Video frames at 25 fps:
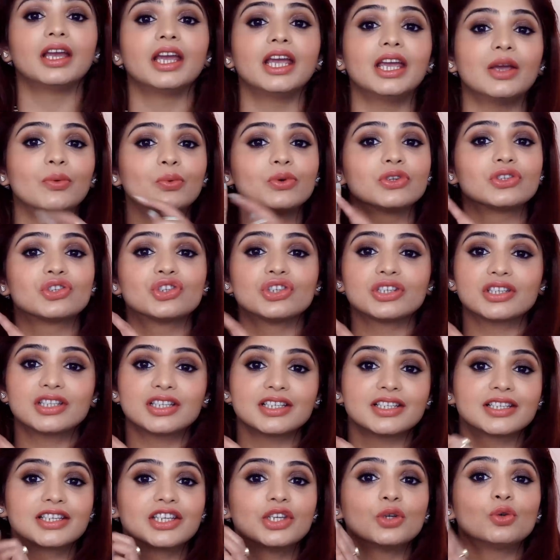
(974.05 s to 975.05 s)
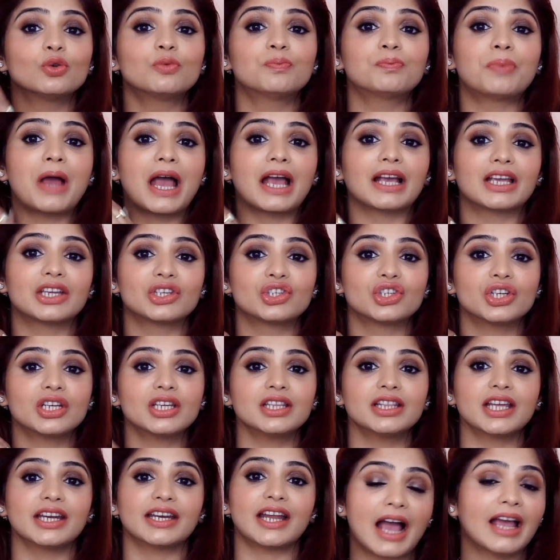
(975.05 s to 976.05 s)
It was just this cute
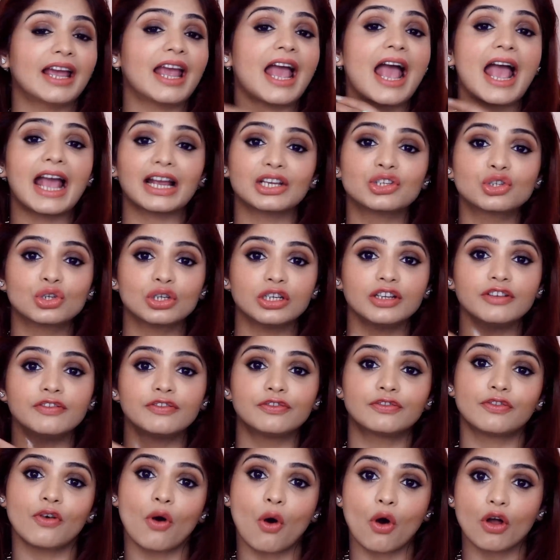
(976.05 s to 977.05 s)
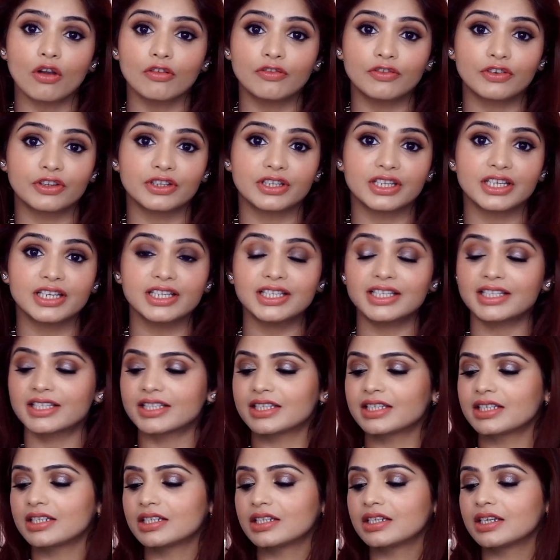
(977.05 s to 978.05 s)
packaging that I actually fall for
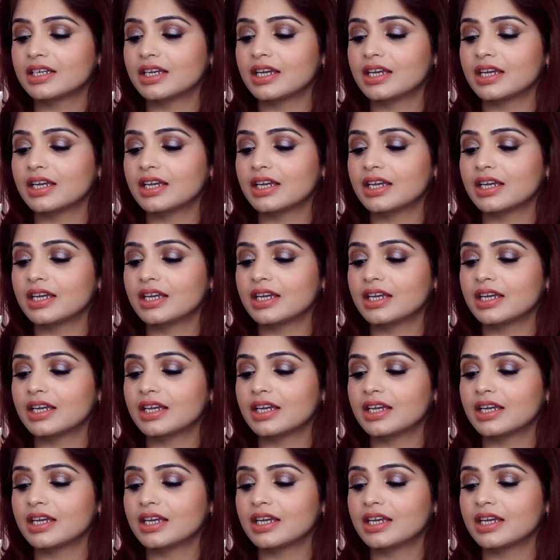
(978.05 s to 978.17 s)
this,